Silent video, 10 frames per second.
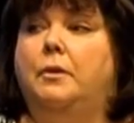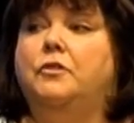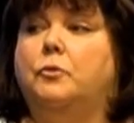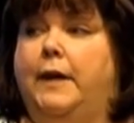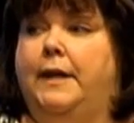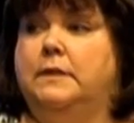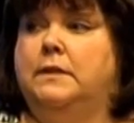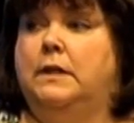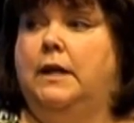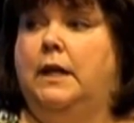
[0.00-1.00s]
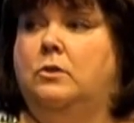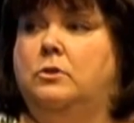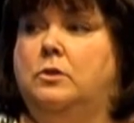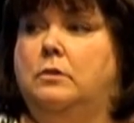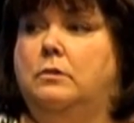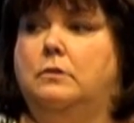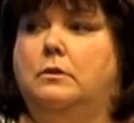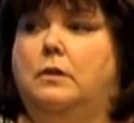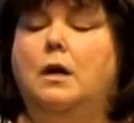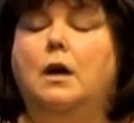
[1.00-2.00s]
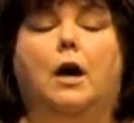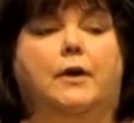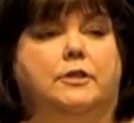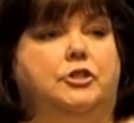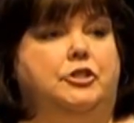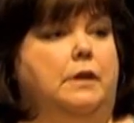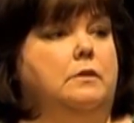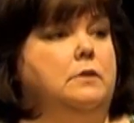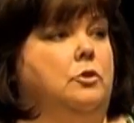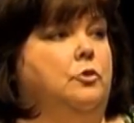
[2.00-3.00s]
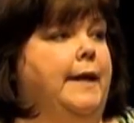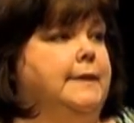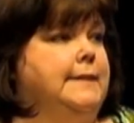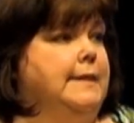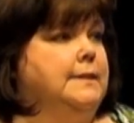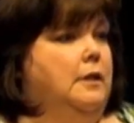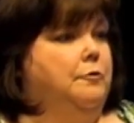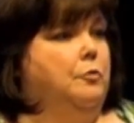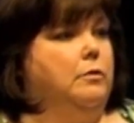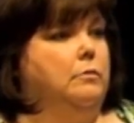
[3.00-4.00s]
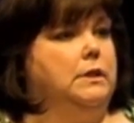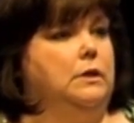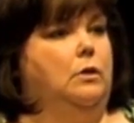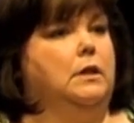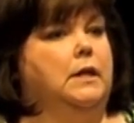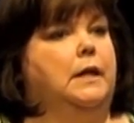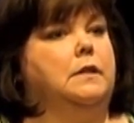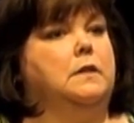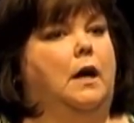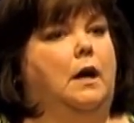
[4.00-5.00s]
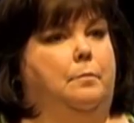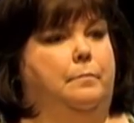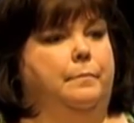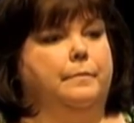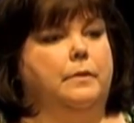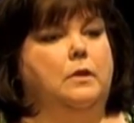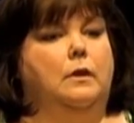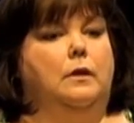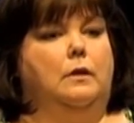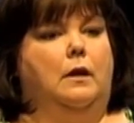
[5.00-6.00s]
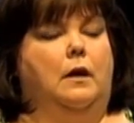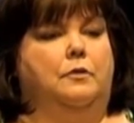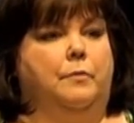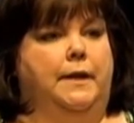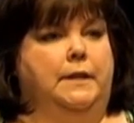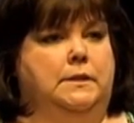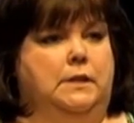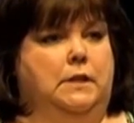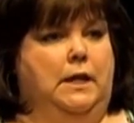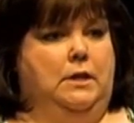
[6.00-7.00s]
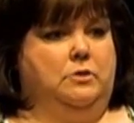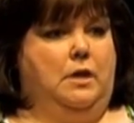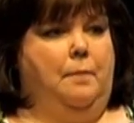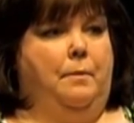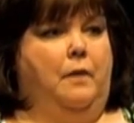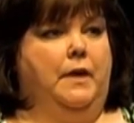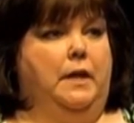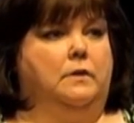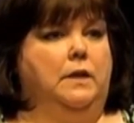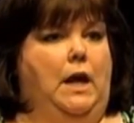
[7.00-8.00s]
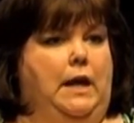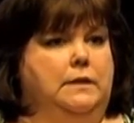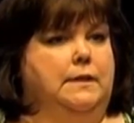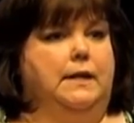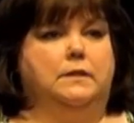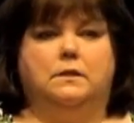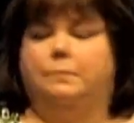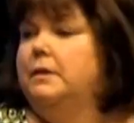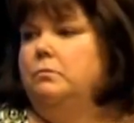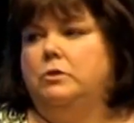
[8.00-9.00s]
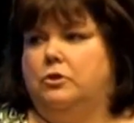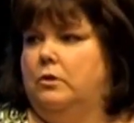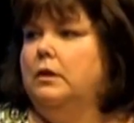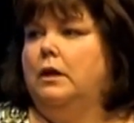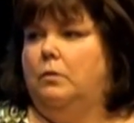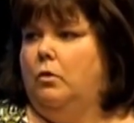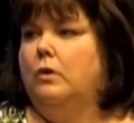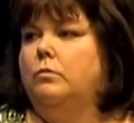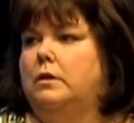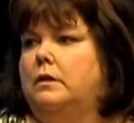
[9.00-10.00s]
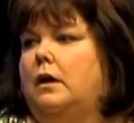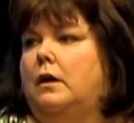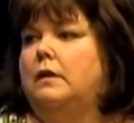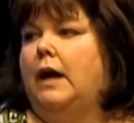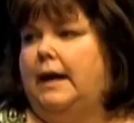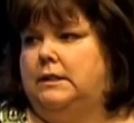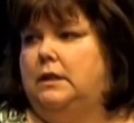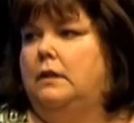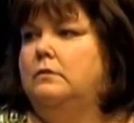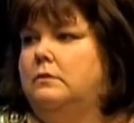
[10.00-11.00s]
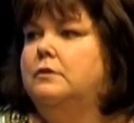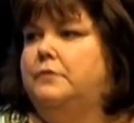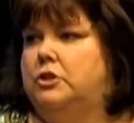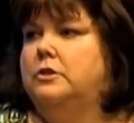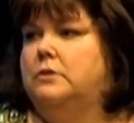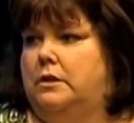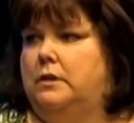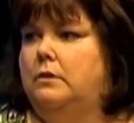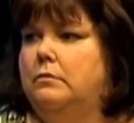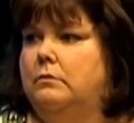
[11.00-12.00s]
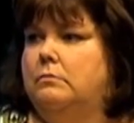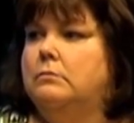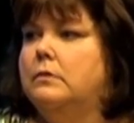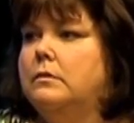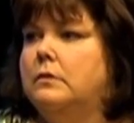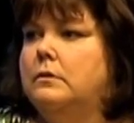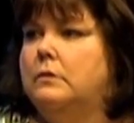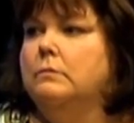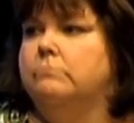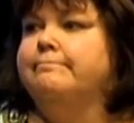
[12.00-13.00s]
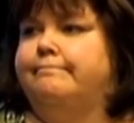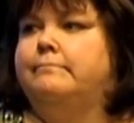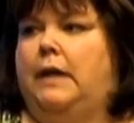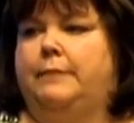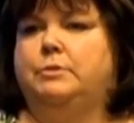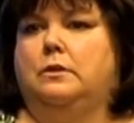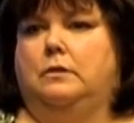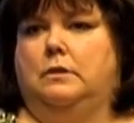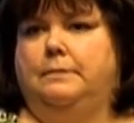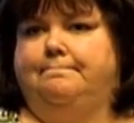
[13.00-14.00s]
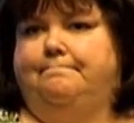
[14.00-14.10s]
The readiness indicators? Okay, so Gray is asking if we're going to get the readiness indicators up on the LDS. That is something we certainly can work with the IT division to do. Absolutely.